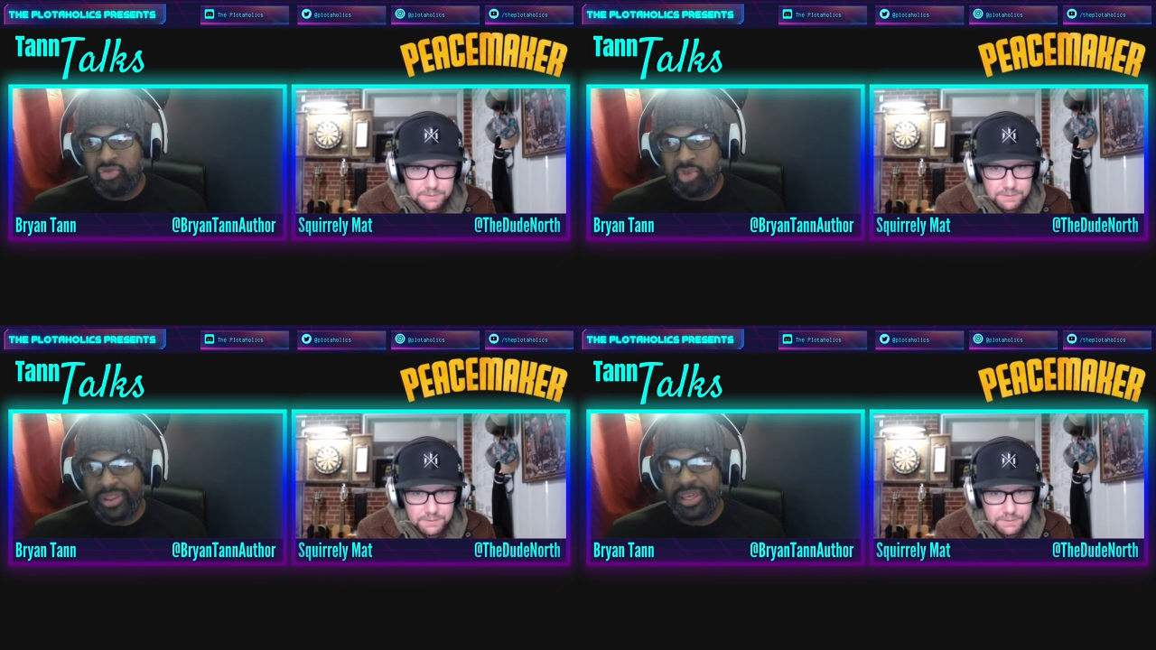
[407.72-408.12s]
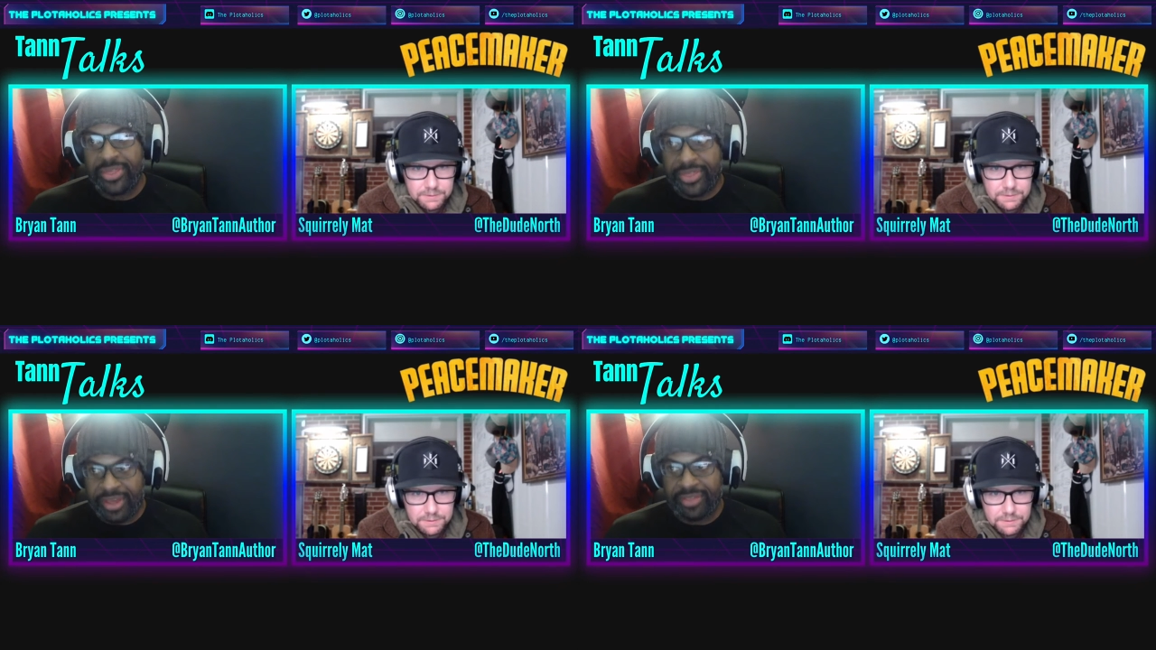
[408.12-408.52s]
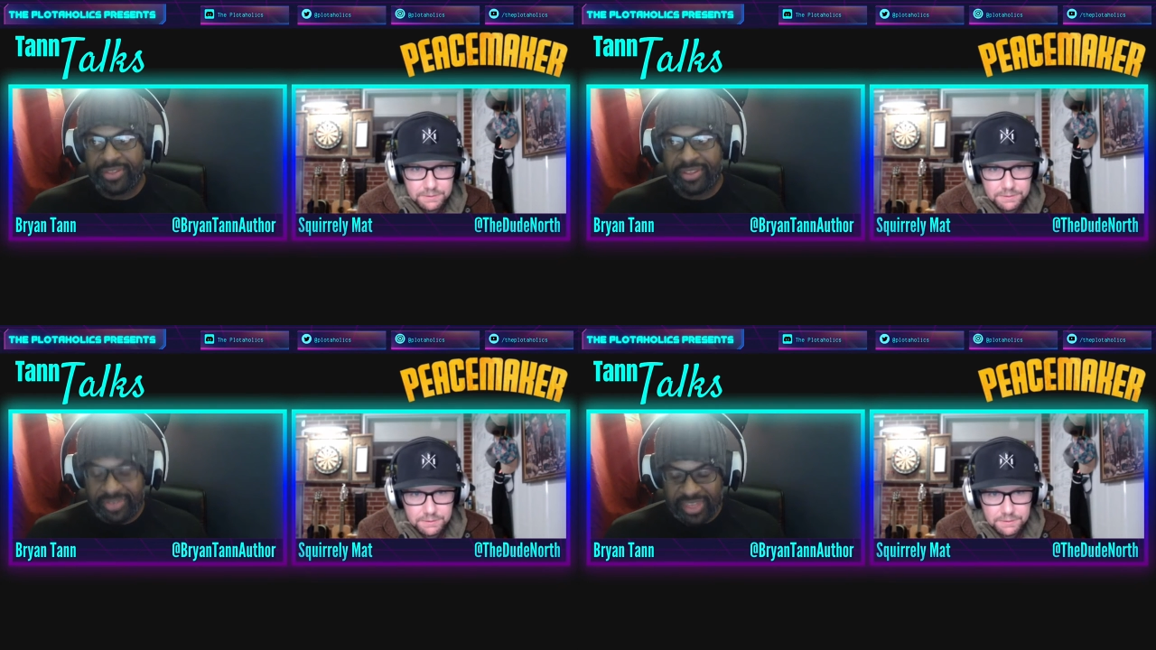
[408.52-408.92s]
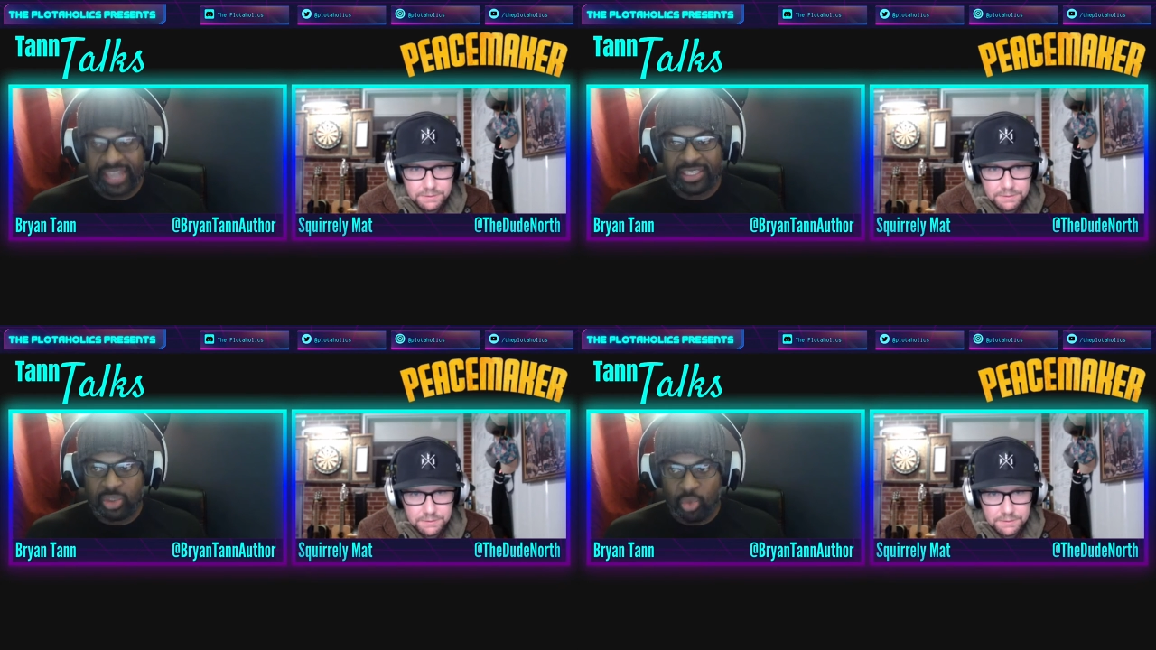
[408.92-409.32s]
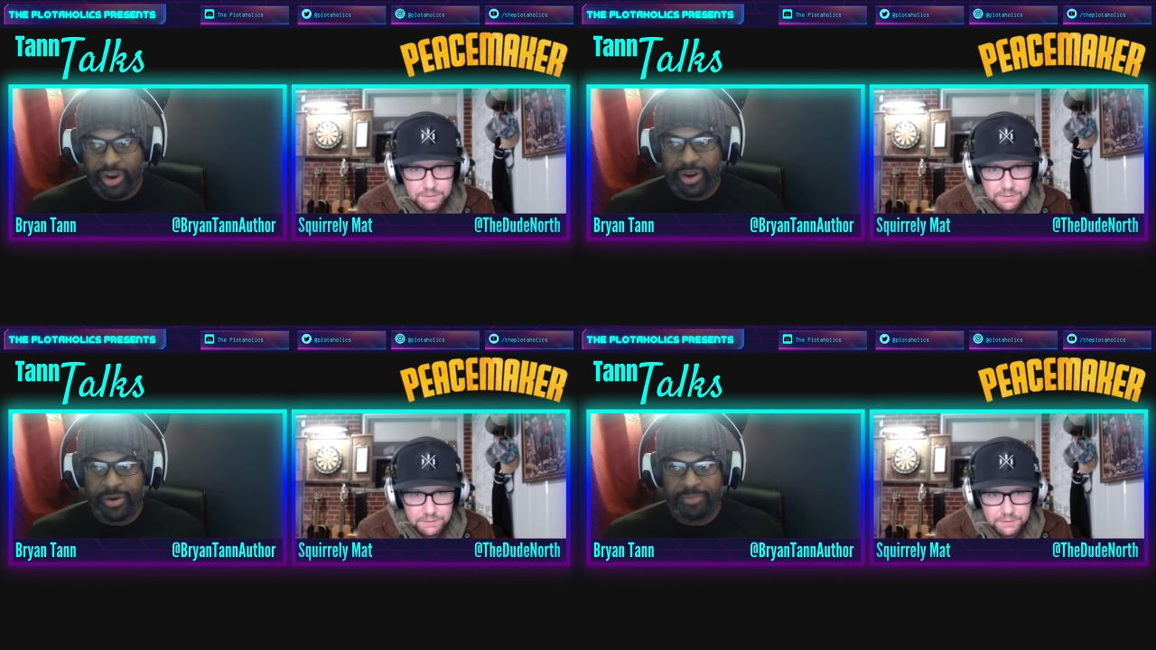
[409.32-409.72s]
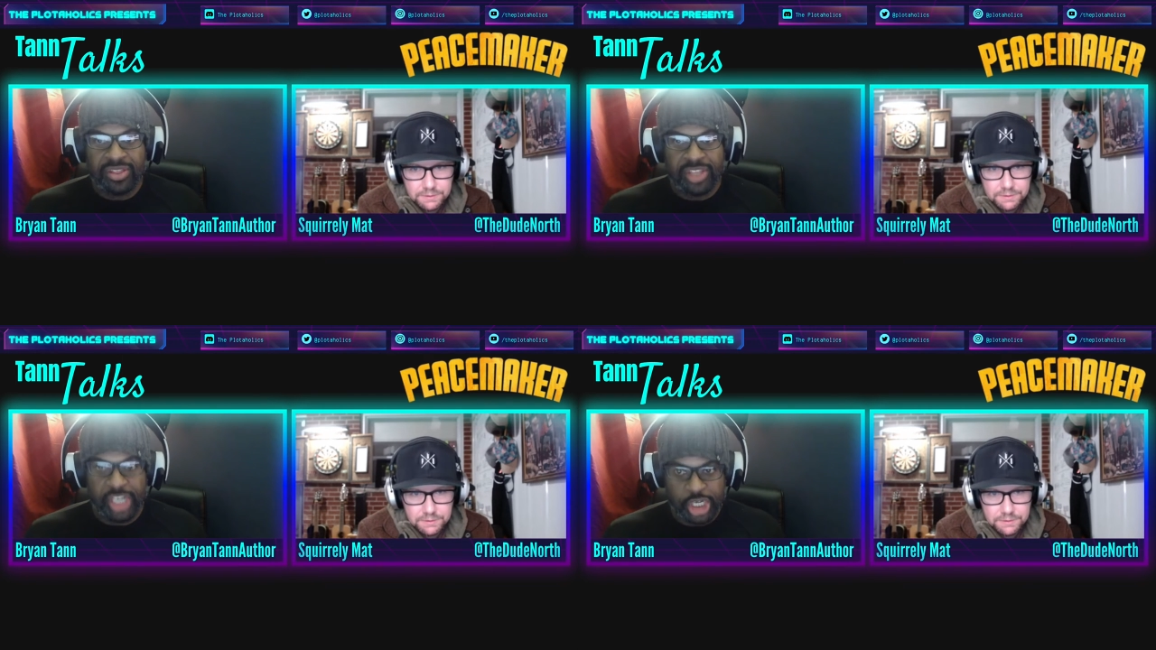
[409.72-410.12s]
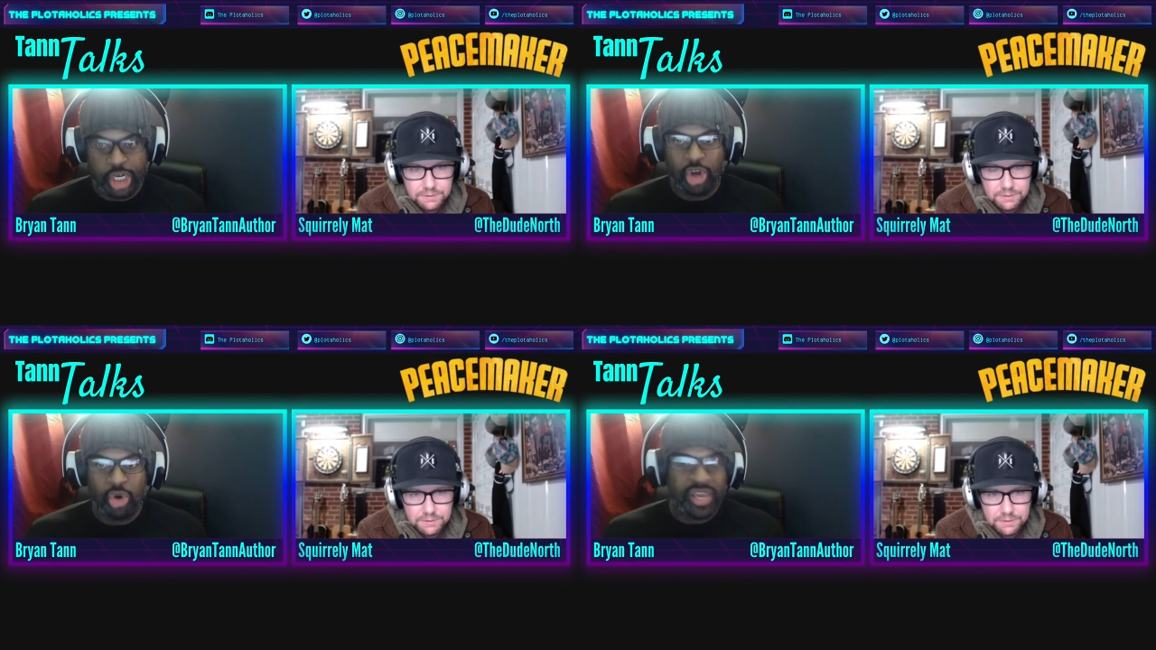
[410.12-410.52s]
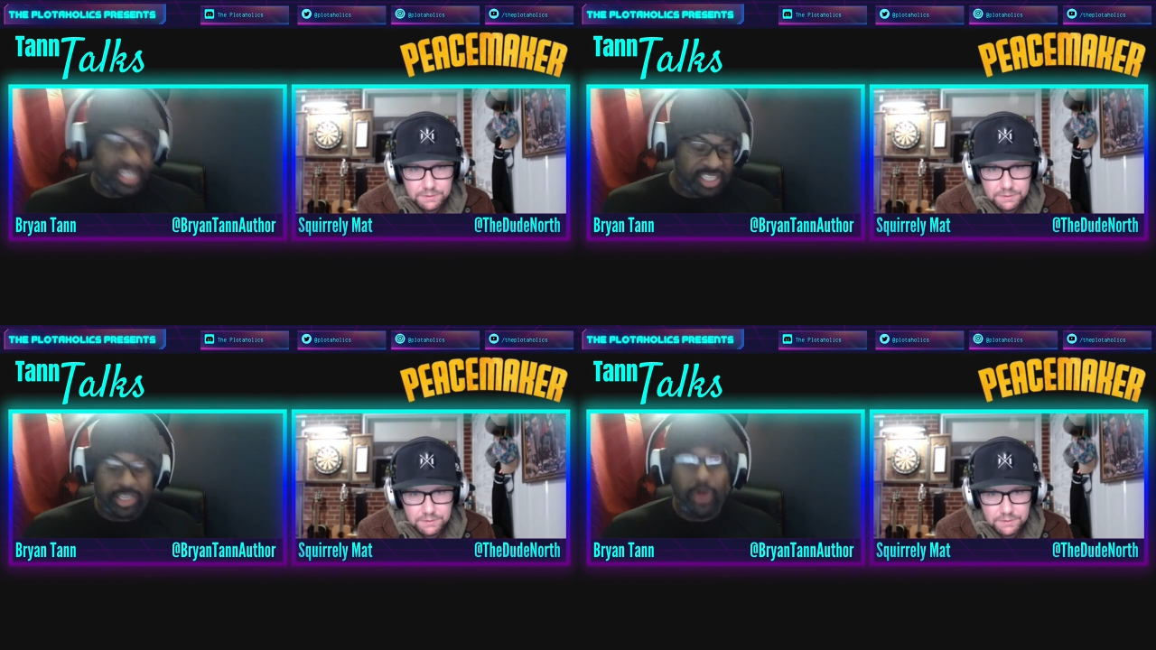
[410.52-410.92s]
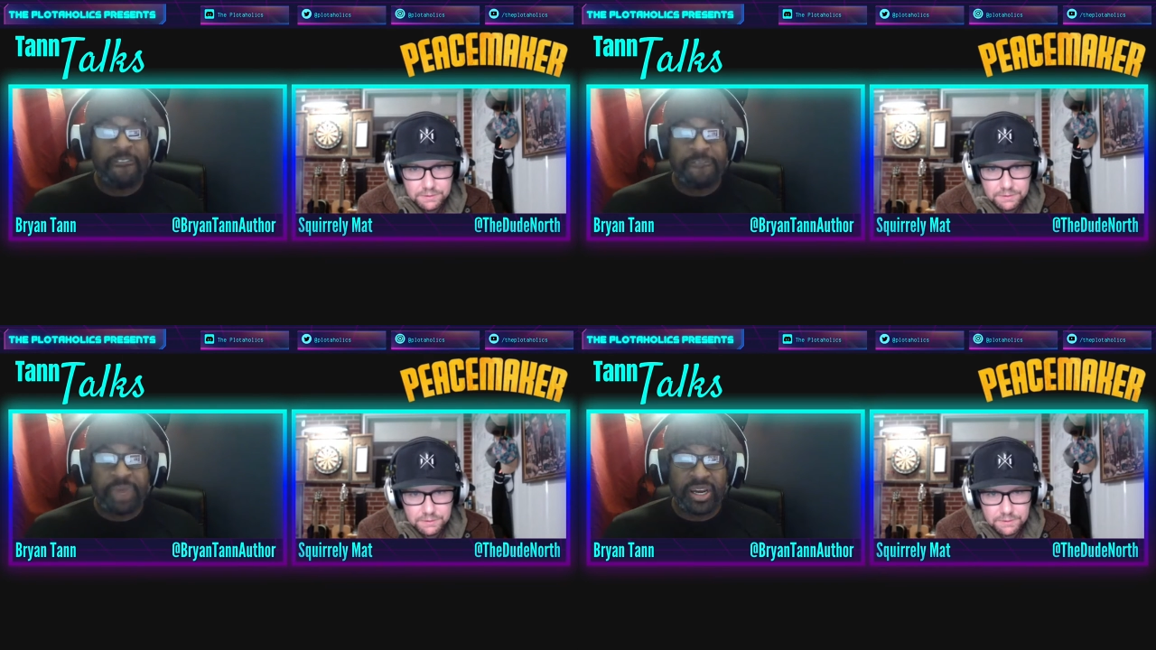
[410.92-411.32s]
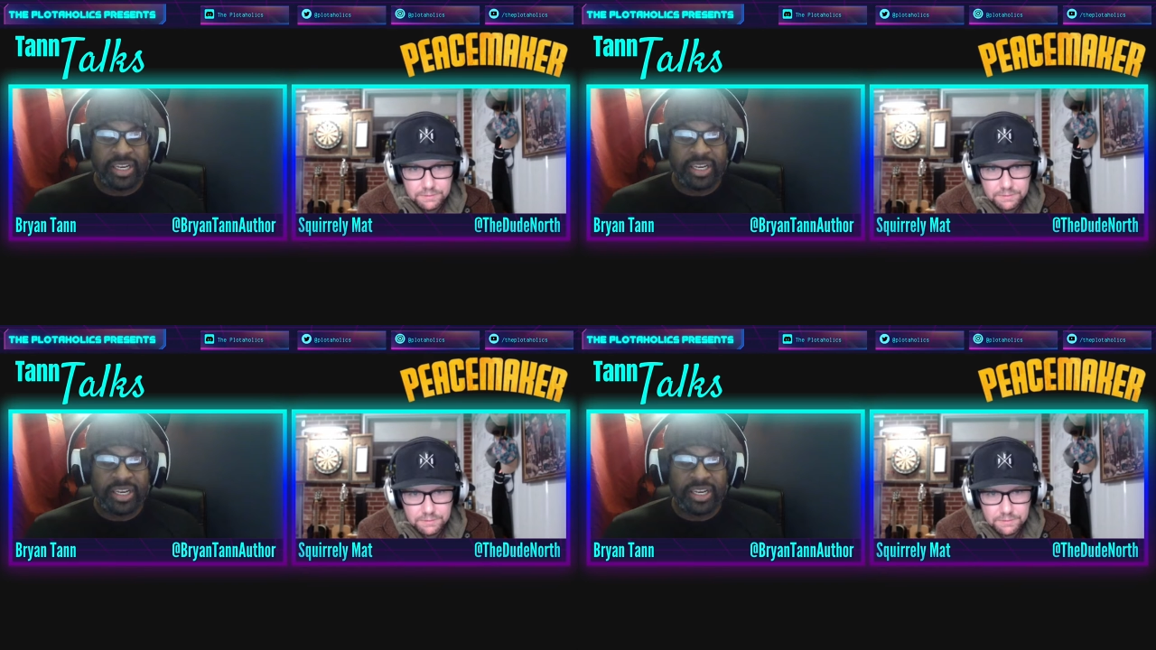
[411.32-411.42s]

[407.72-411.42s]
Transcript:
Speaker 1: really think that that's where the show is still fun.